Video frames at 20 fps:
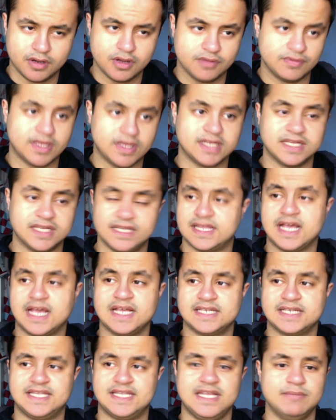That
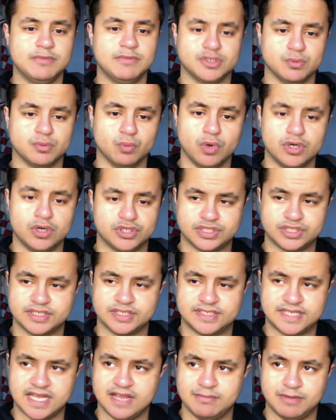is the most washed
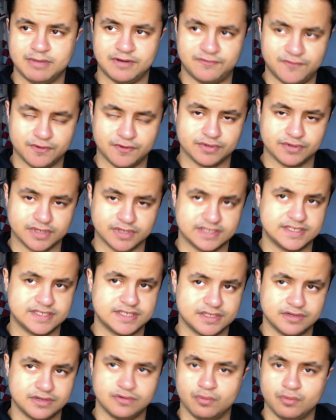set of
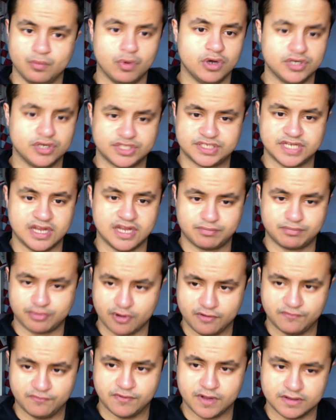midfielders, washed set of
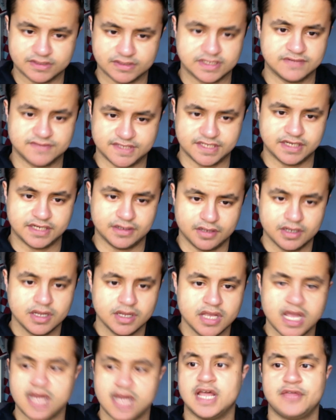profiles I've seen.
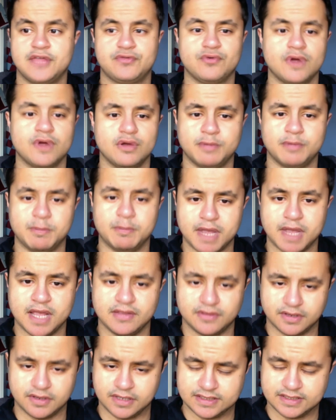And I thought it would be
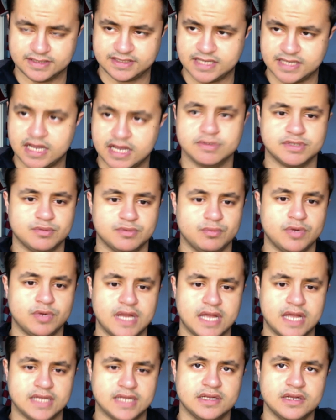better than this. I was the one
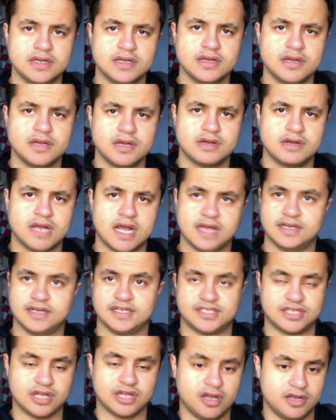that, at the
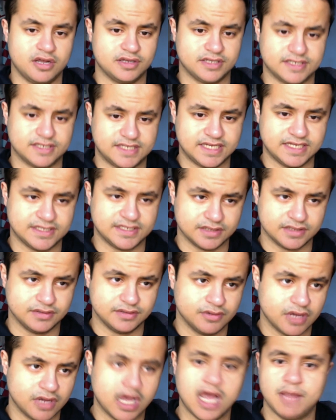start of the
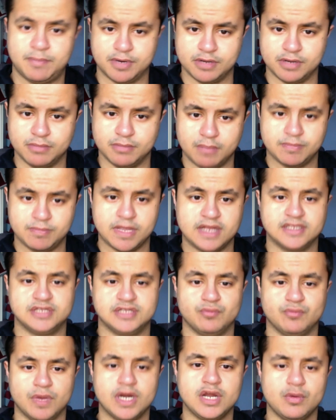season, hyping them up. And
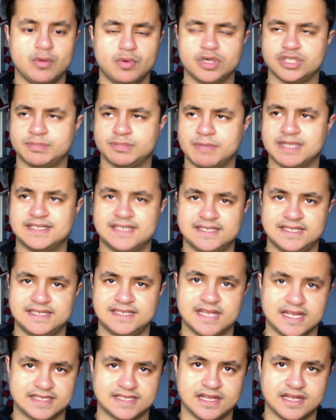when I watched Man City
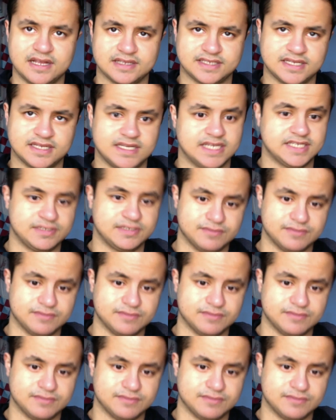against us, and yes, it